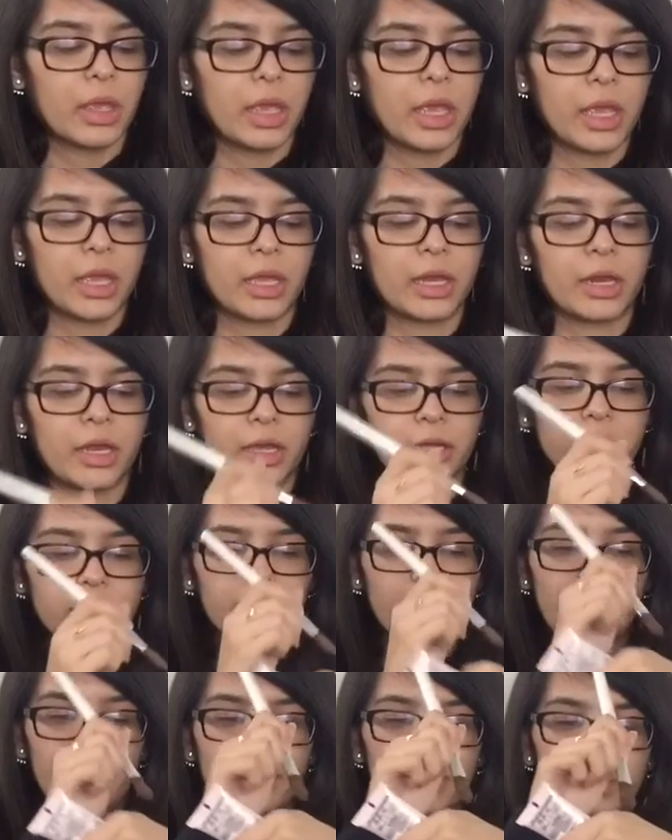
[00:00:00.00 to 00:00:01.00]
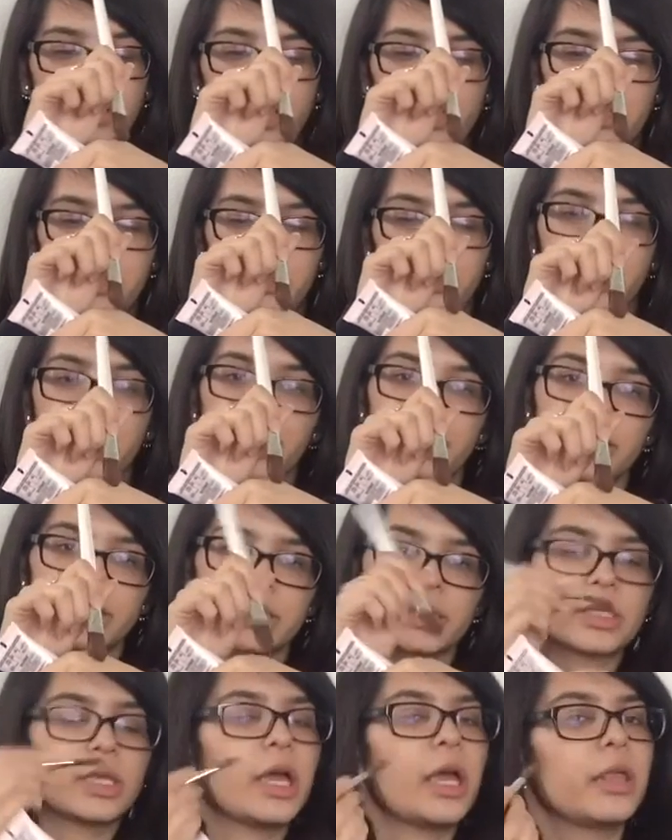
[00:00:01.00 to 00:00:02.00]
and I grab it like
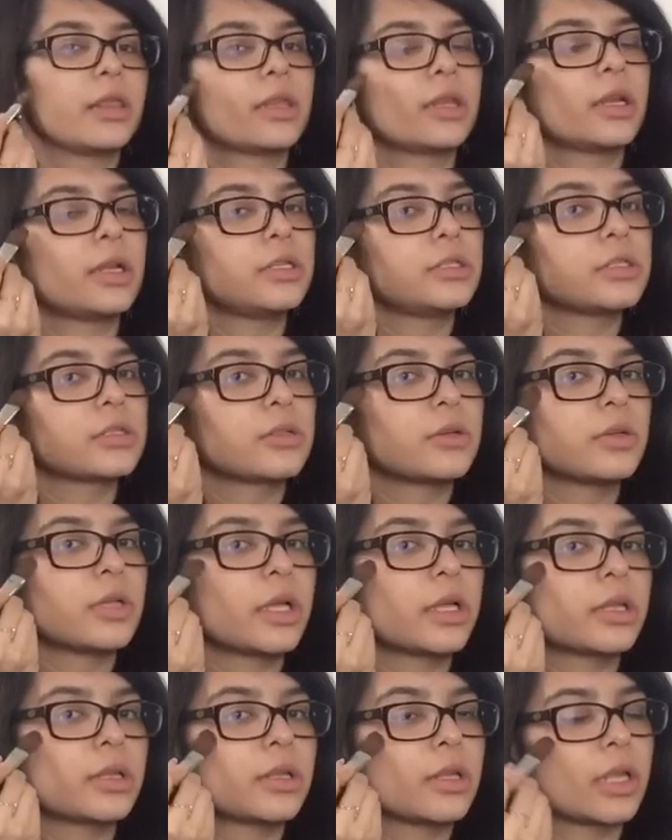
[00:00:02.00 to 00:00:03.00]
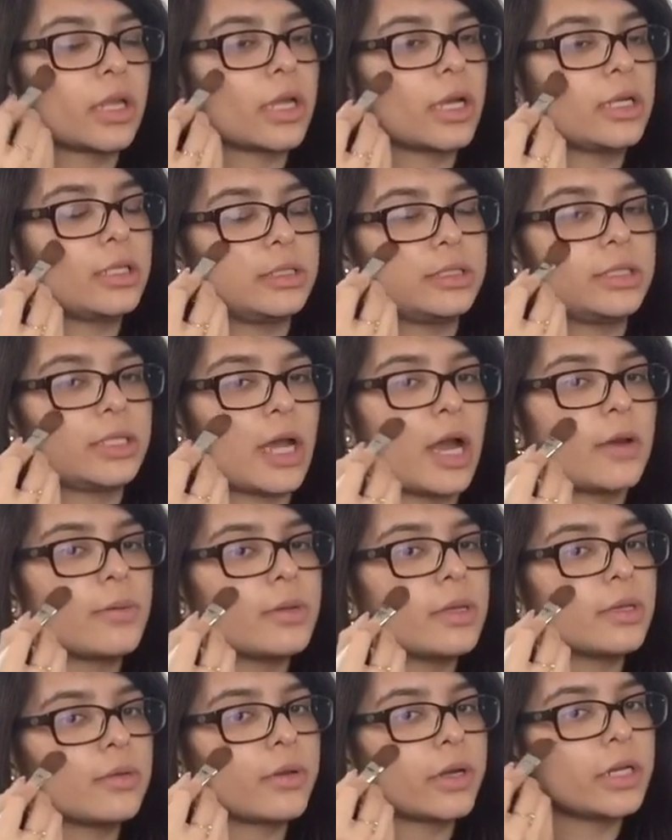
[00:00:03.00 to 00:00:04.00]
this, and then I just go like I dab
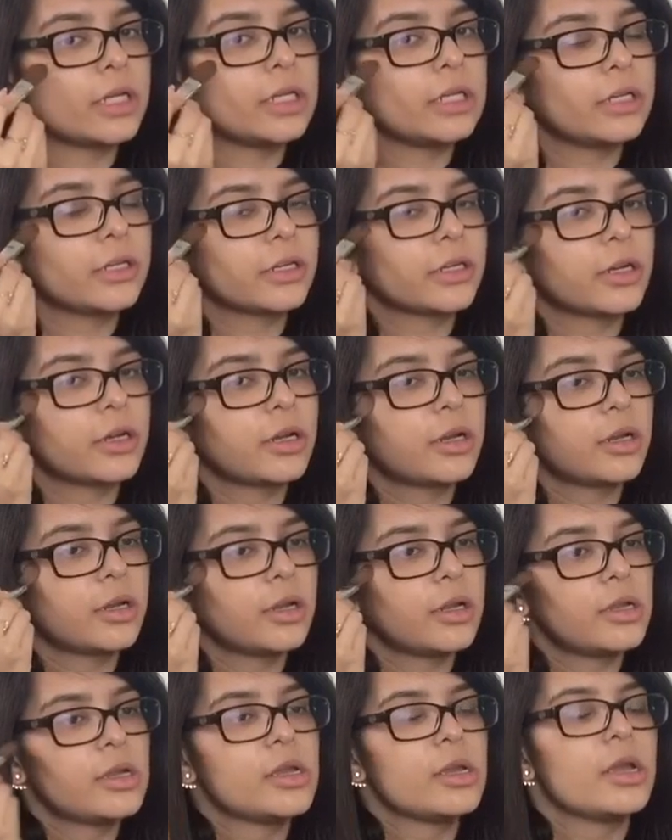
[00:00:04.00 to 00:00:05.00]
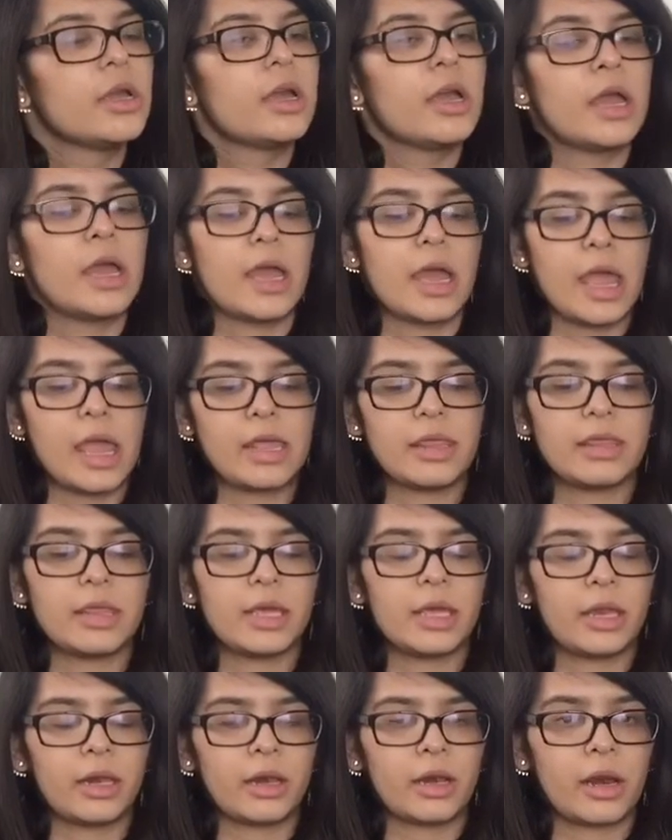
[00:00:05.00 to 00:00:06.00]
it right here, and
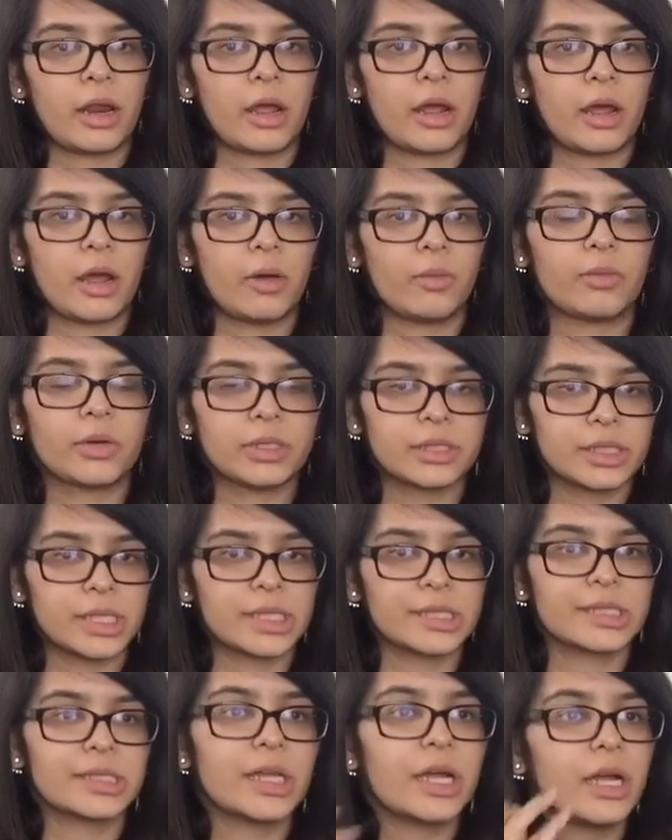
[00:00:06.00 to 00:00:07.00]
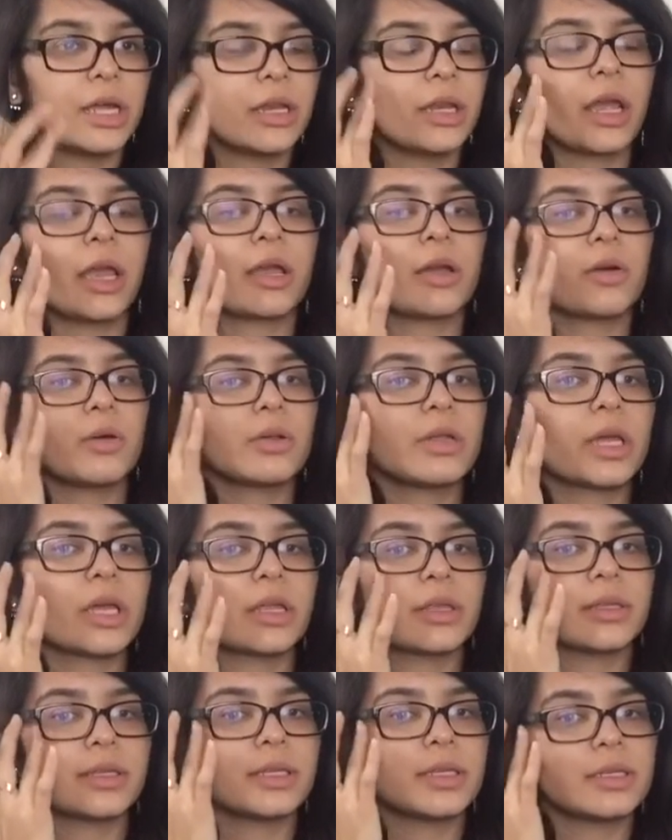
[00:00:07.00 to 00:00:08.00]
then once that's done I go
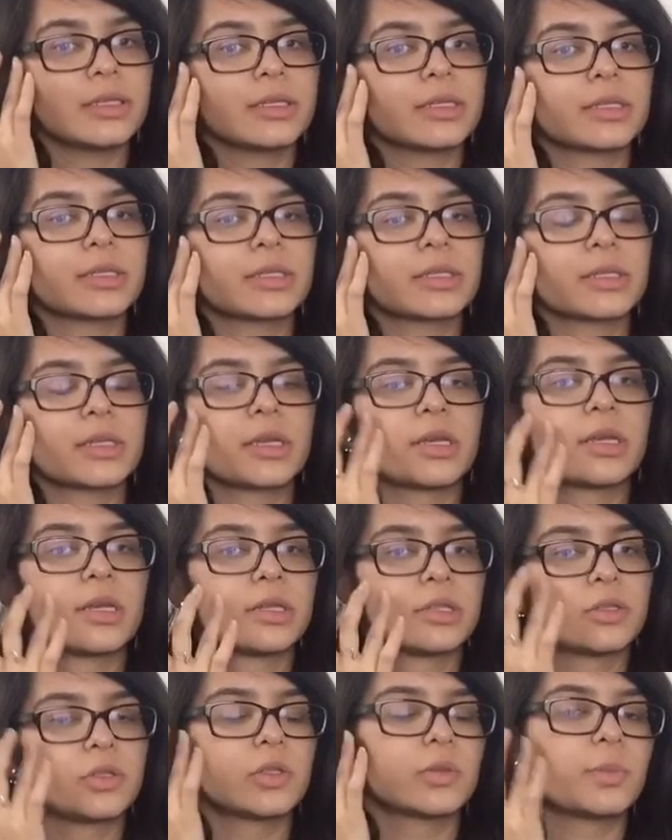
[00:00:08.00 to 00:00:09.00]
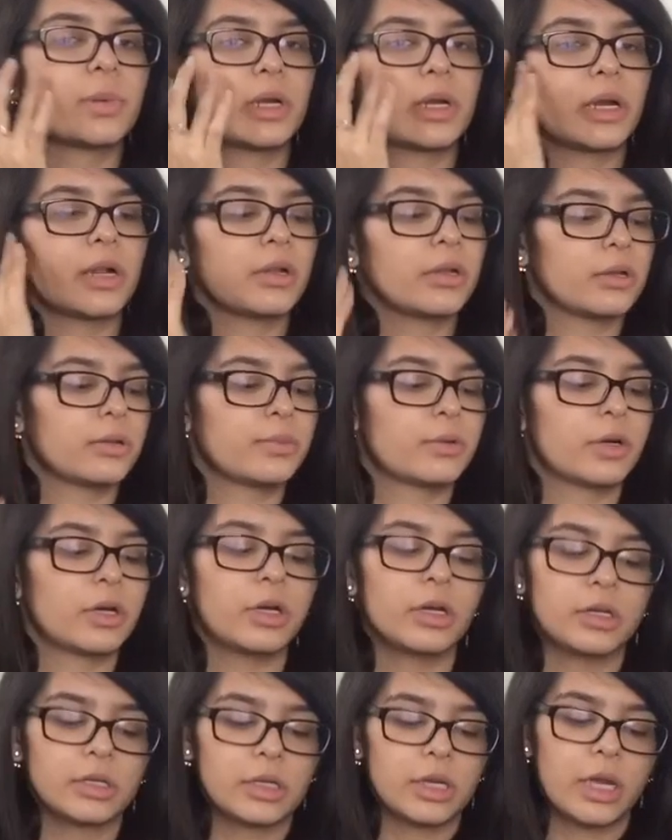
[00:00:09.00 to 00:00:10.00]
like this to spread it out a little more,
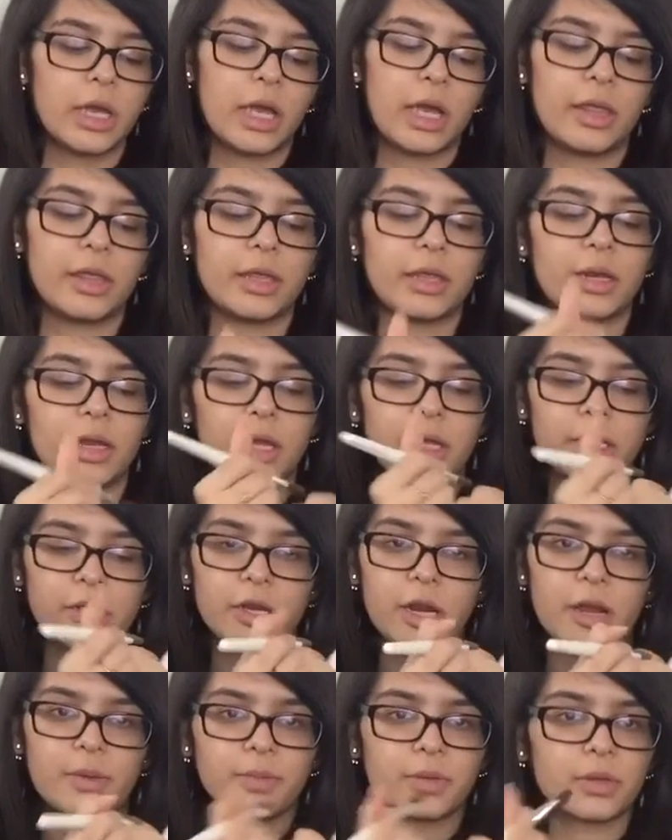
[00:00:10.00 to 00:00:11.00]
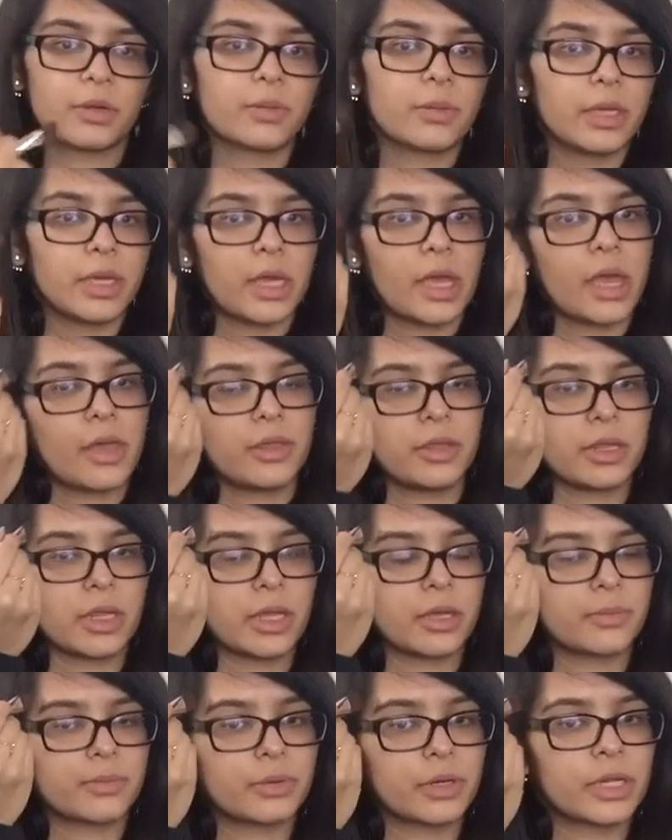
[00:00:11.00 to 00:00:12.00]
and then I grab a little bit and then
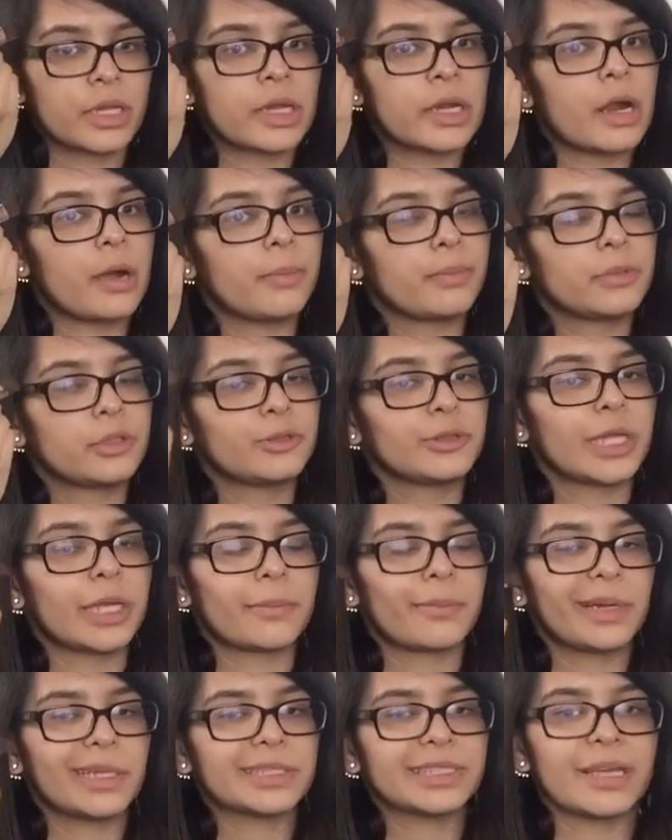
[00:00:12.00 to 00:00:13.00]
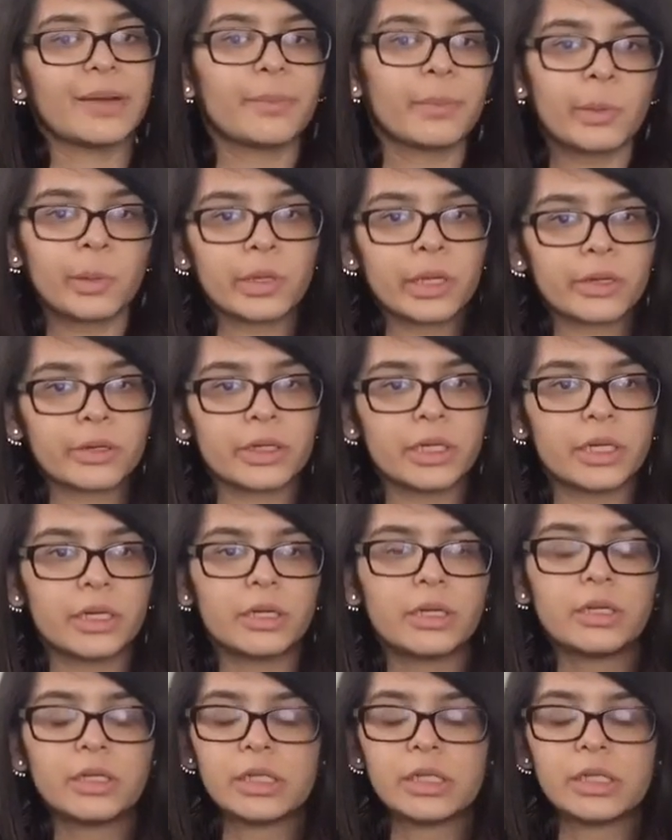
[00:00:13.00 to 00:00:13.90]
like bring it up to like my temple area